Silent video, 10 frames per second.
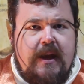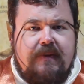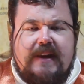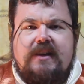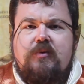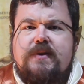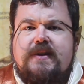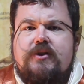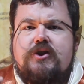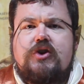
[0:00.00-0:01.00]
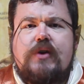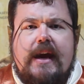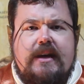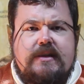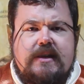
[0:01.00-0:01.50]
They did it with such
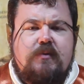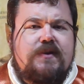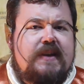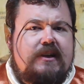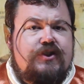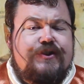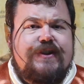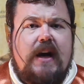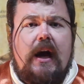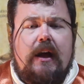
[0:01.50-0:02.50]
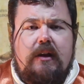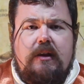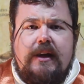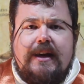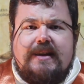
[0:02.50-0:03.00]
grace and with such
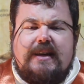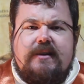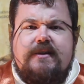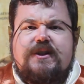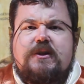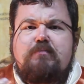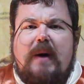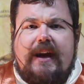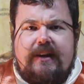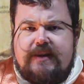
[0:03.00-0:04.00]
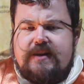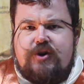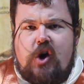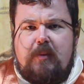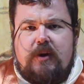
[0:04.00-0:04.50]
style that it inspired these
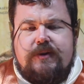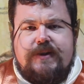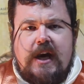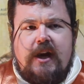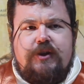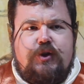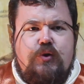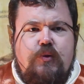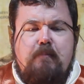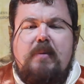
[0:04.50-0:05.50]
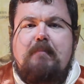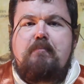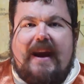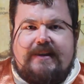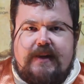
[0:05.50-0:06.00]
kobolds to be
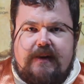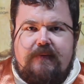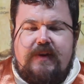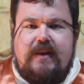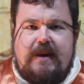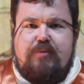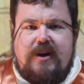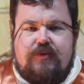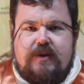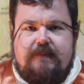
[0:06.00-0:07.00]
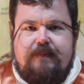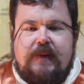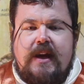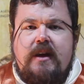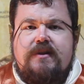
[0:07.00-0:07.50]
better than their brethren.
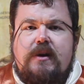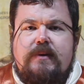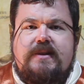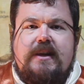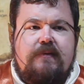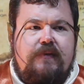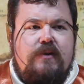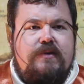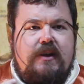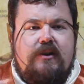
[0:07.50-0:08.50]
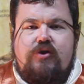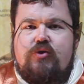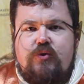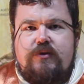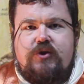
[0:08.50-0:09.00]
So instead of using
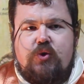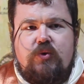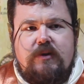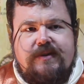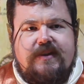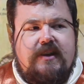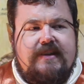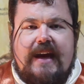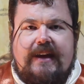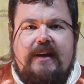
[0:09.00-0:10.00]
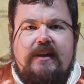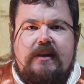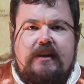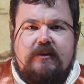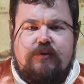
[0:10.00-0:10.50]
crude tools and attacking in
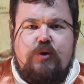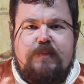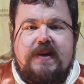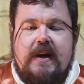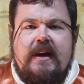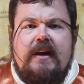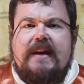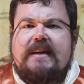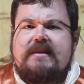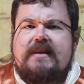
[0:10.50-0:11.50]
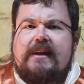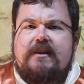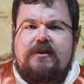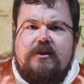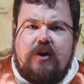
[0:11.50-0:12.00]
little groups, they
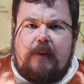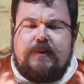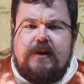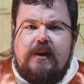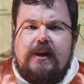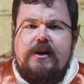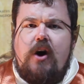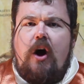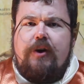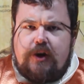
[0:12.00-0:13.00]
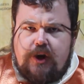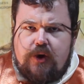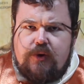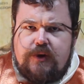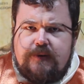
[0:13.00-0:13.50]
decided to adopt an honor
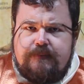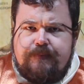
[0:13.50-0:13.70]
code.